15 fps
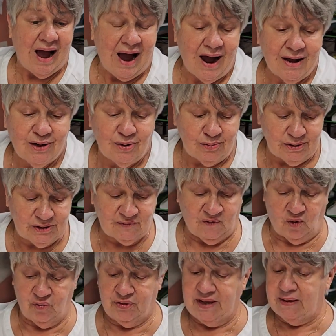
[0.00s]
I always
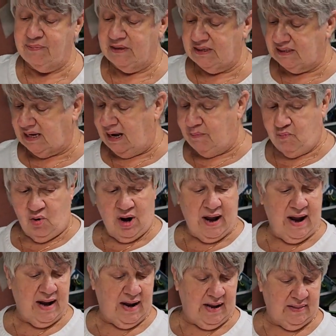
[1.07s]
fold them the same way,